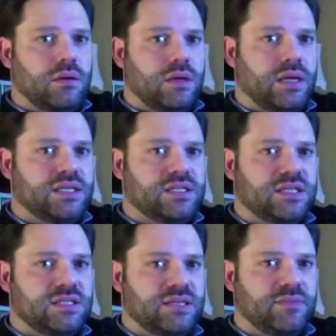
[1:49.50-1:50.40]
it just
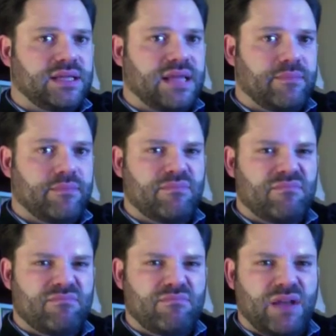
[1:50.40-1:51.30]
doesn't seem like that
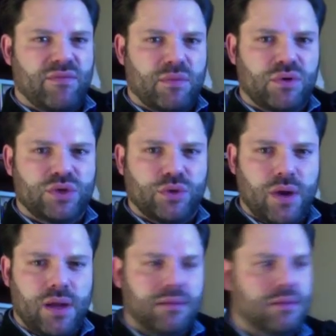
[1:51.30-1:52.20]
big of a motion,
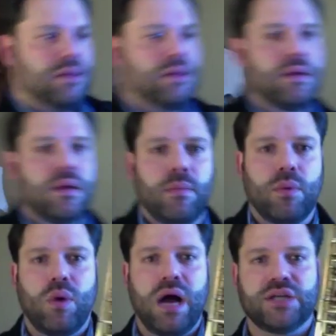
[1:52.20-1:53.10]
right?
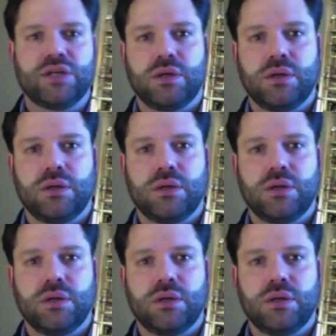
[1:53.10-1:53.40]
But watch.